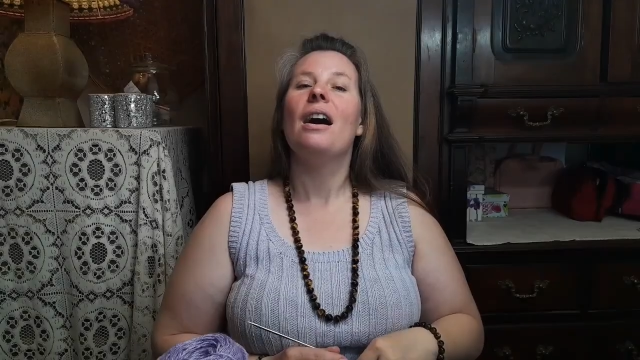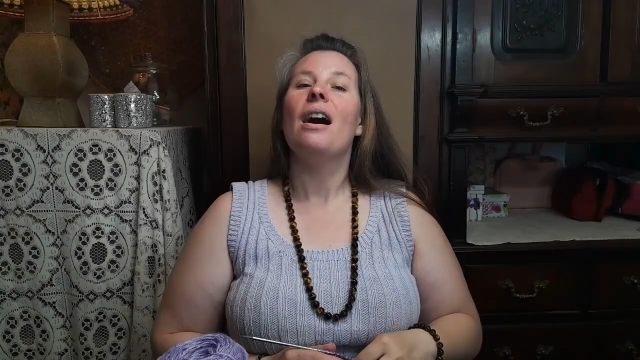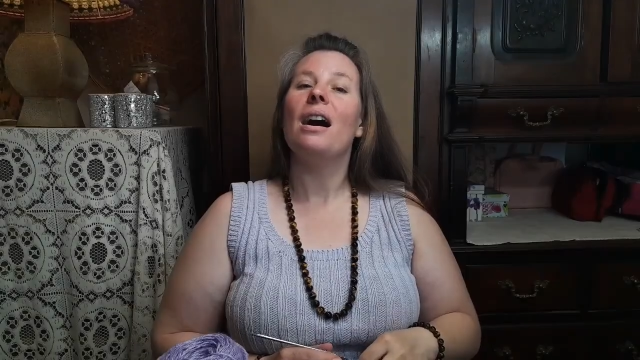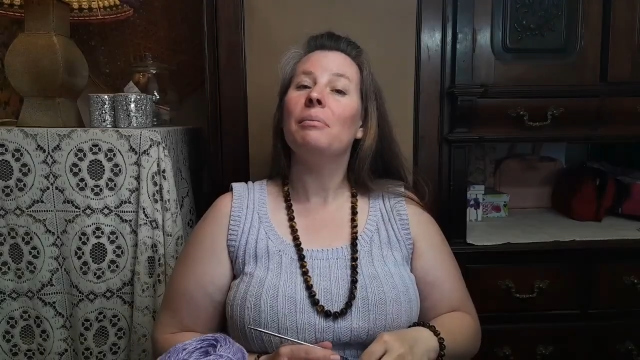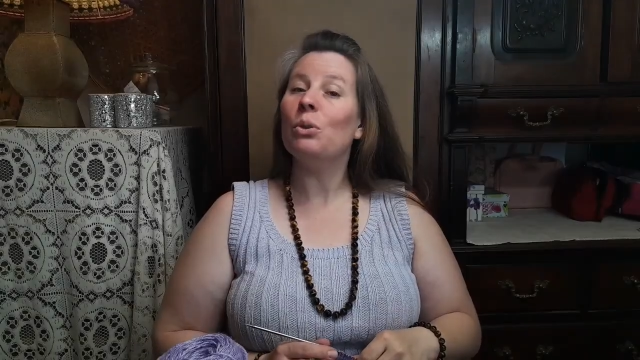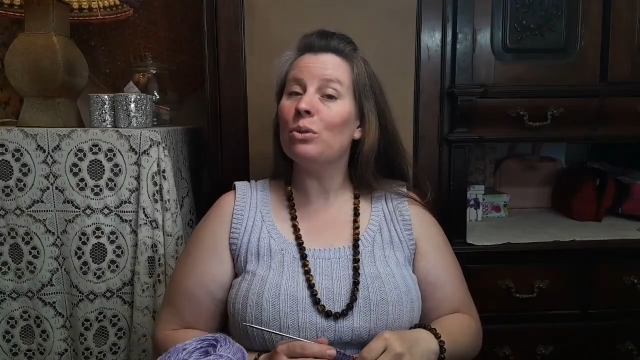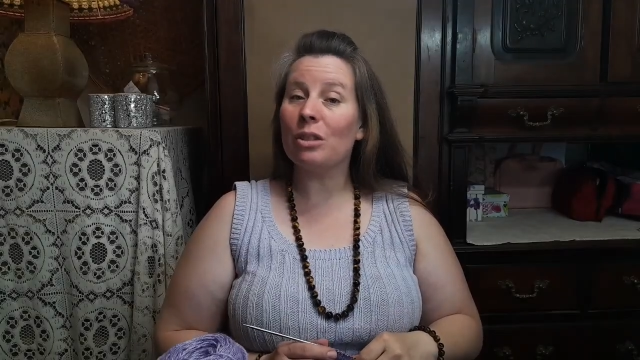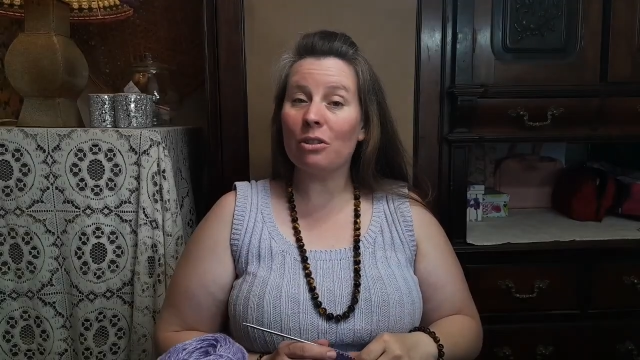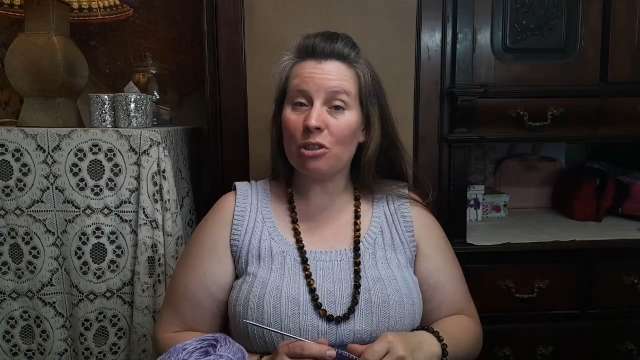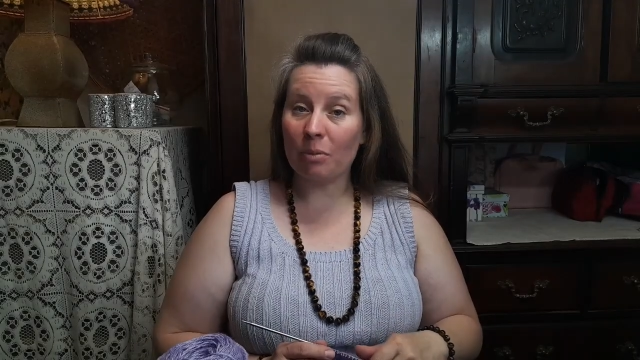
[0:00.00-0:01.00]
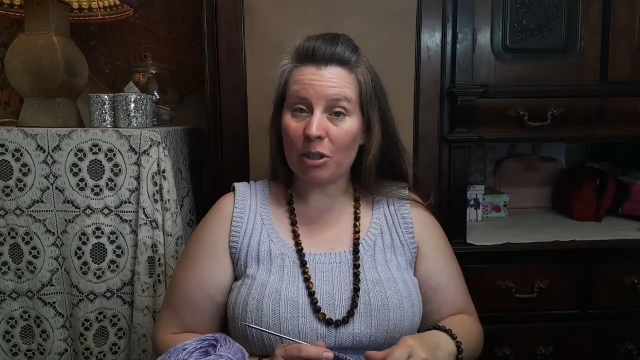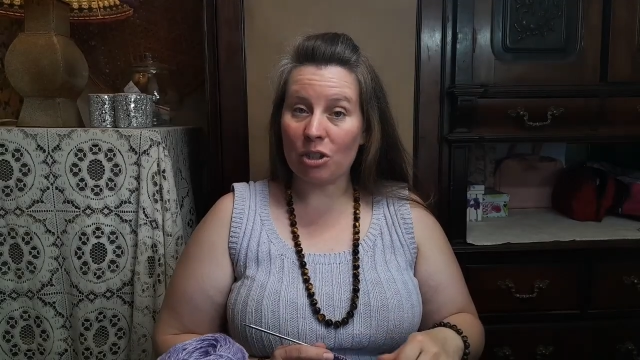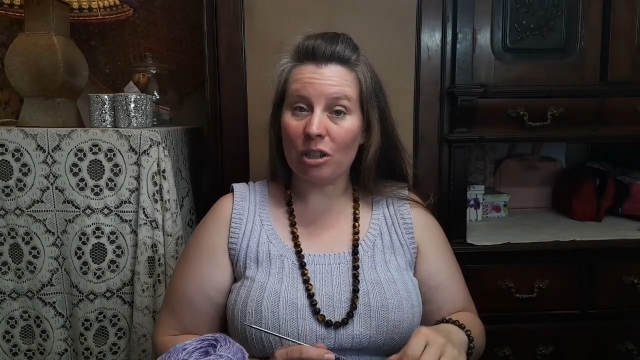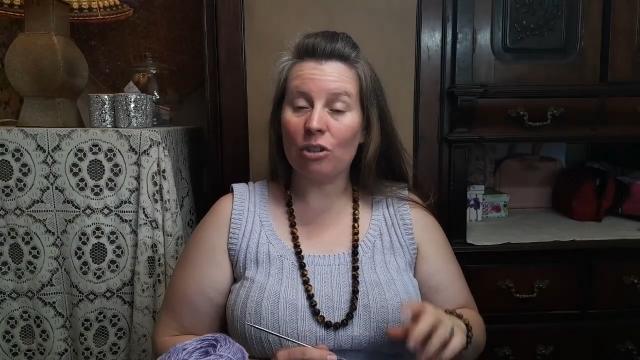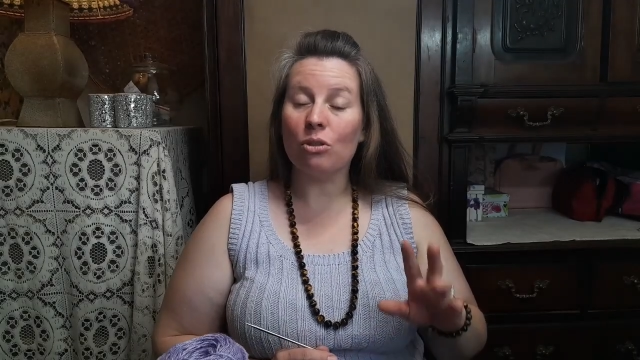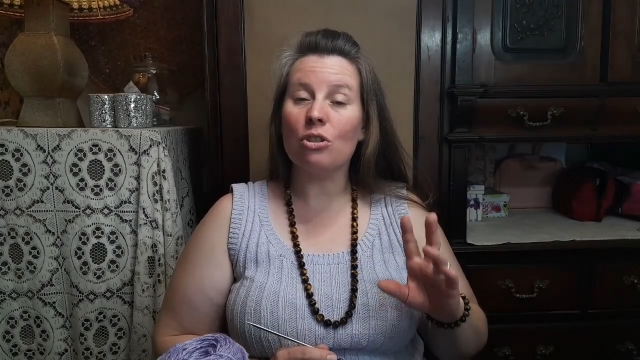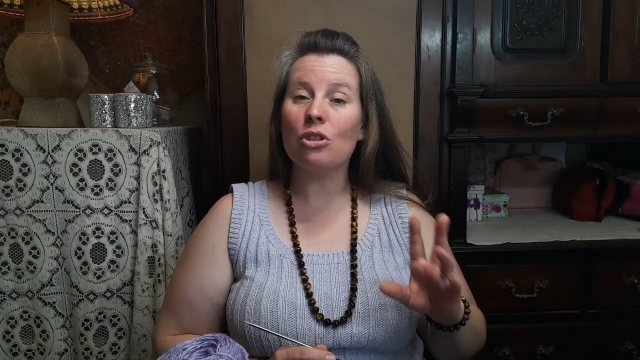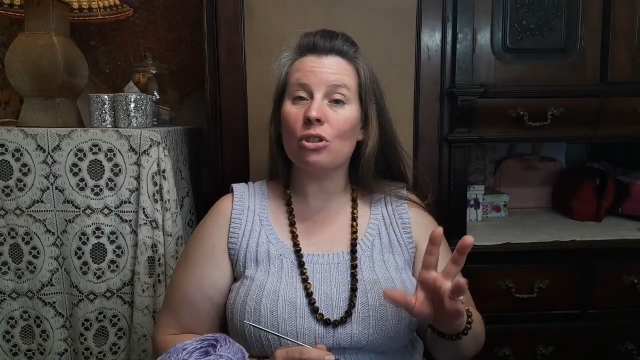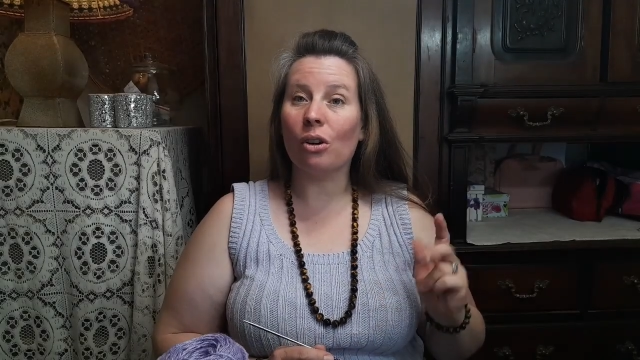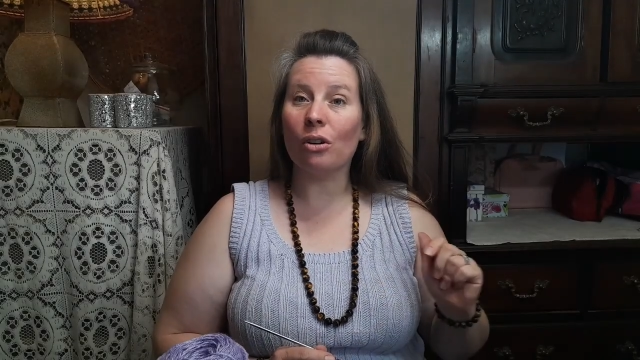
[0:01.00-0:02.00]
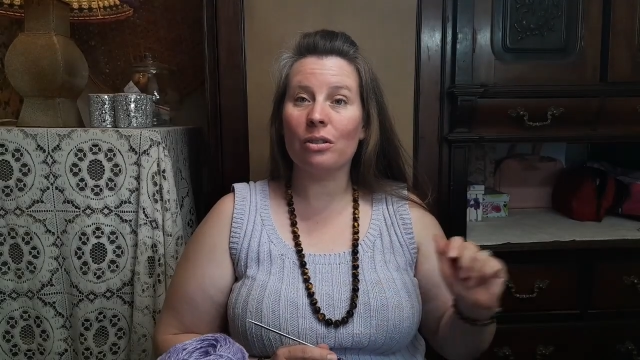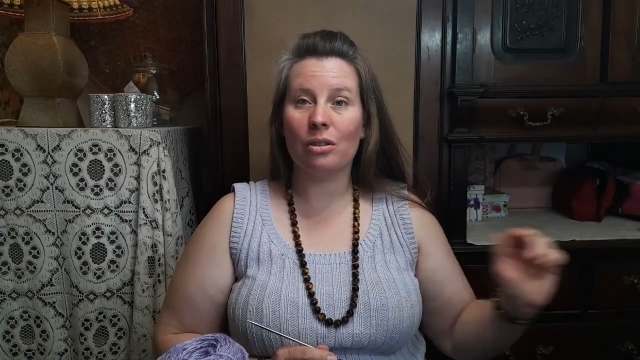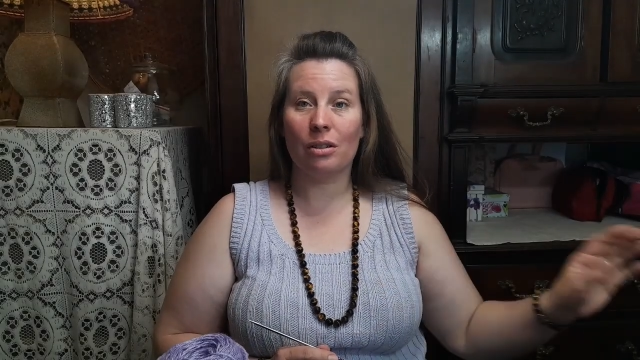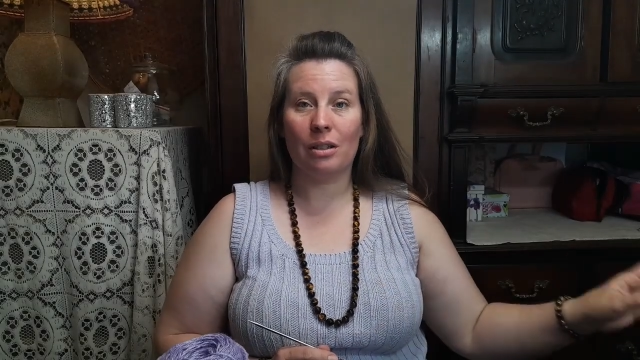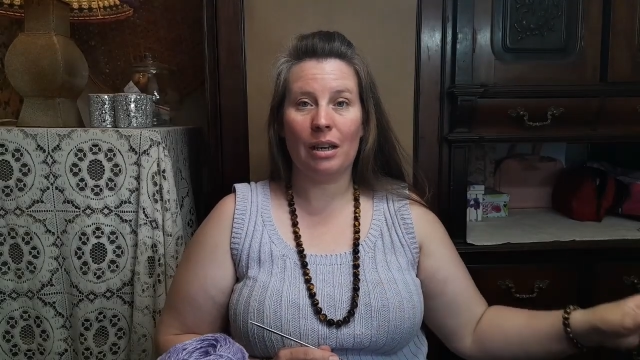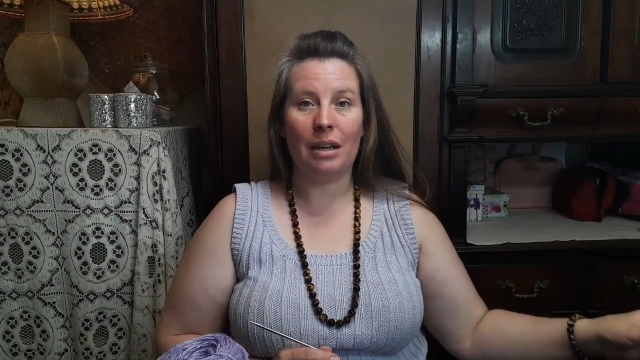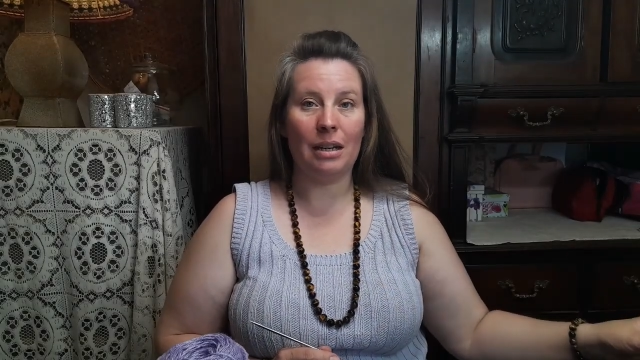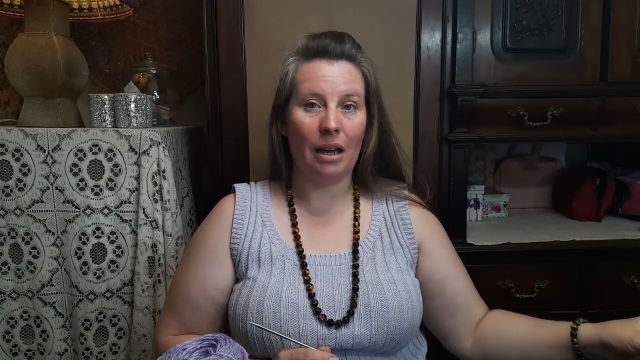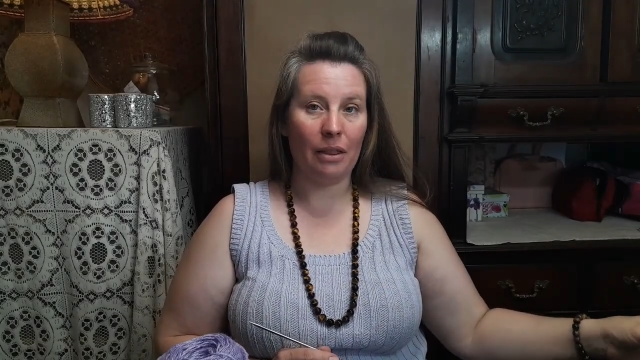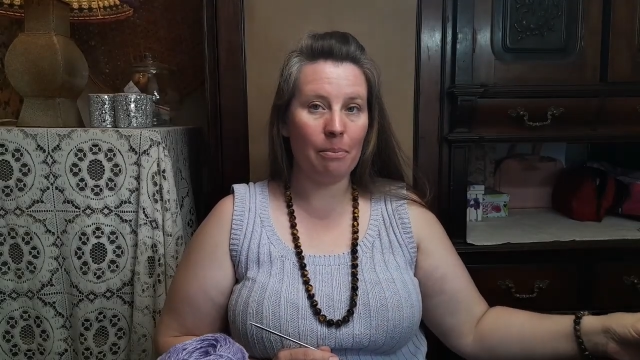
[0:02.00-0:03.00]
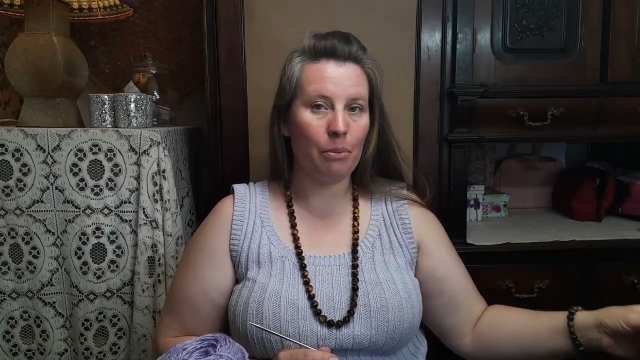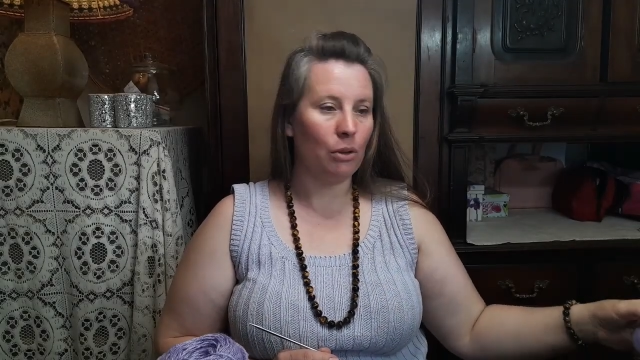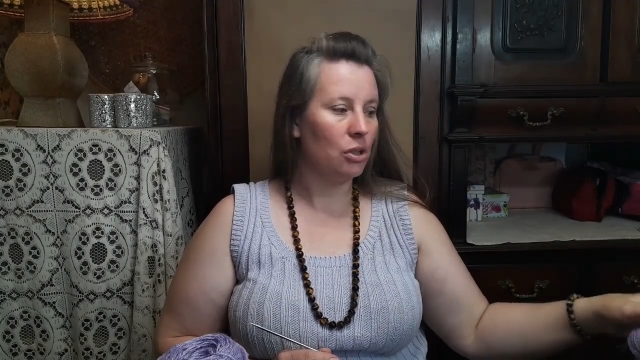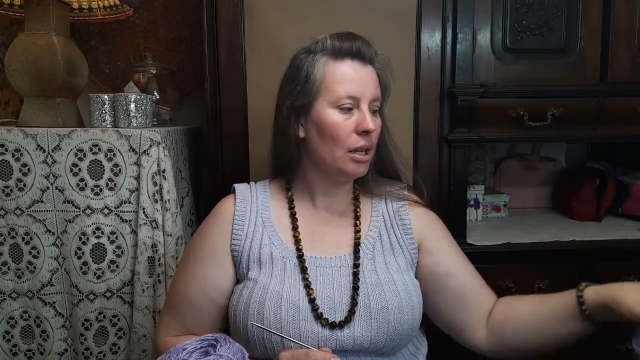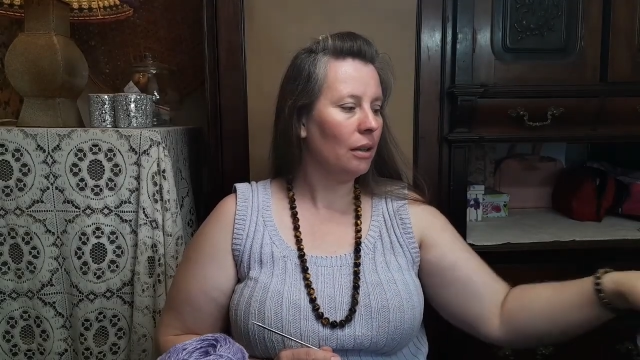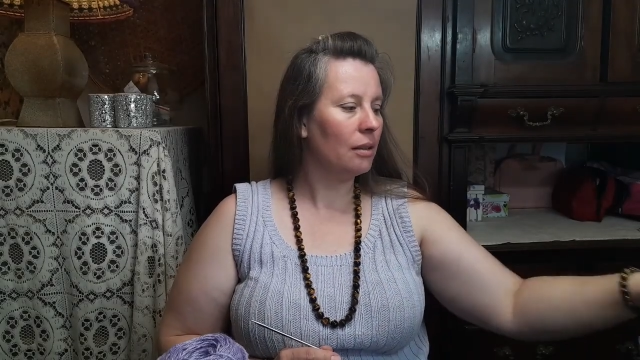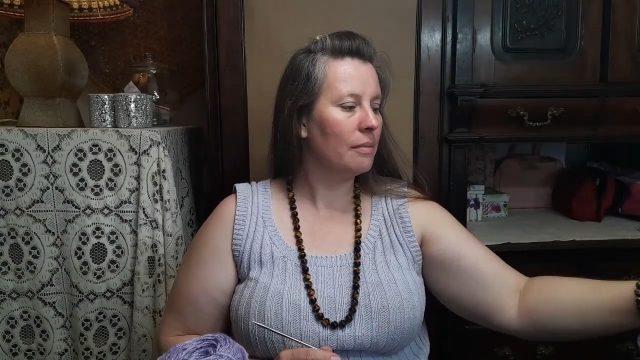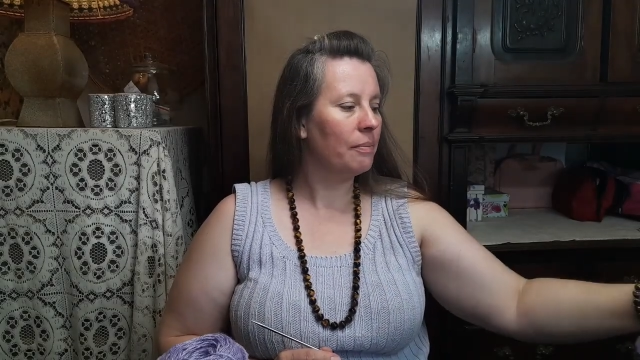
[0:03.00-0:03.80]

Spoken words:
I'm also swatching to start another project.